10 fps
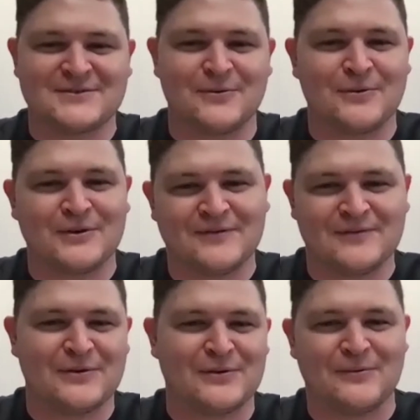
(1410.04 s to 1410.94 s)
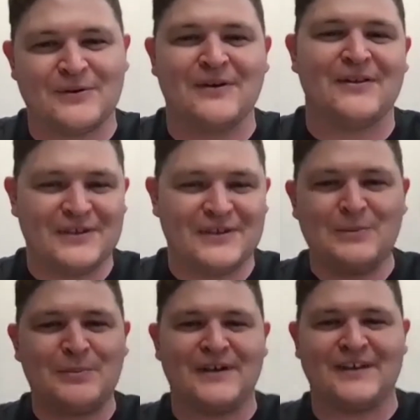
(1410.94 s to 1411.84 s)
story of your career. I'll let you
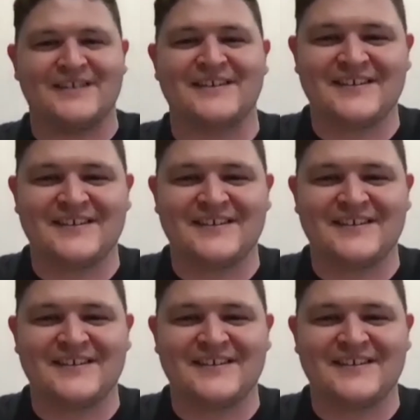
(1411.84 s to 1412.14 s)
pick.